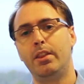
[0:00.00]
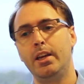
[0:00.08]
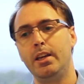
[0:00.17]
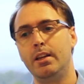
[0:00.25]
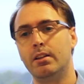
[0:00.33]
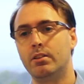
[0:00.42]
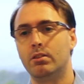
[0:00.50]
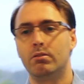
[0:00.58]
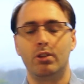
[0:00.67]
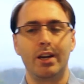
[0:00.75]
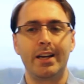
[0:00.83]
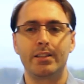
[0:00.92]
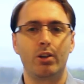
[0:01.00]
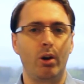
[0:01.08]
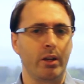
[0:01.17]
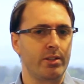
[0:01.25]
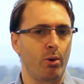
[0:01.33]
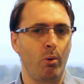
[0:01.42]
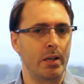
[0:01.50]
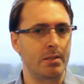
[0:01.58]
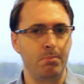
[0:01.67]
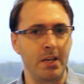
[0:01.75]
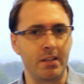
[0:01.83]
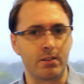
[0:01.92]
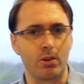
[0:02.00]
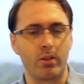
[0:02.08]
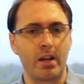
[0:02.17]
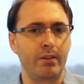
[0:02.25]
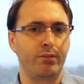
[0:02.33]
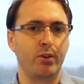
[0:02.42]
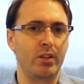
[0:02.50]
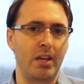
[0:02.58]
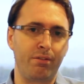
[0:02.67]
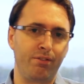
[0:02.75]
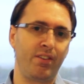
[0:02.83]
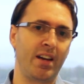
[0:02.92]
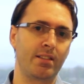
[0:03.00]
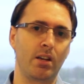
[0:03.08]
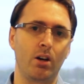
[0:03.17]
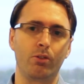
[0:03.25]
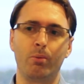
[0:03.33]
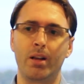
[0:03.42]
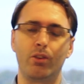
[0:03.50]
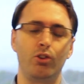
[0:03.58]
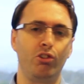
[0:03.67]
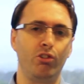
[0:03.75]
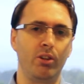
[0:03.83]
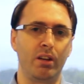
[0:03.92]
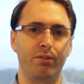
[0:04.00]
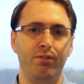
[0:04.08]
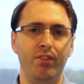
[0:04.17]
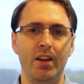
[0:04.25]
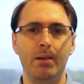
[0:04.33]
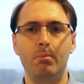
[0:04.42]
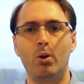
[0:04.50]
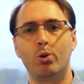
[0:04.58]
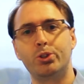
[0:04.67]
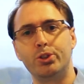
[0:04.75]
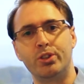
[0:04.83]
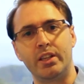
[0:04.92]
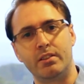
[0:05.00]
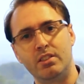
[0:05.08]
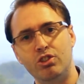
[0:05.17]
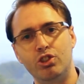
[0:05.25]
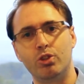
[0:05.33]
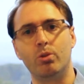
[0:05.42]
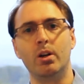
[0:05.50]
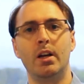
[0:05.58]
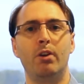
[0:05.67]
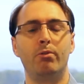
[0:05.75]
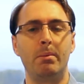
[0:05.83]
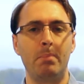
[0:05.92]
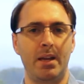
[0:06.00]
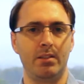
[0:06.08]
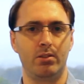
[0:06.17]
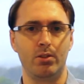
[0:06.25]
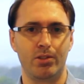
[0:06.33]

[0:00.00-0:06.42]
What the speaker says: The light color has always been, so therefore the effect on whether you're shooting film or shooting digital remains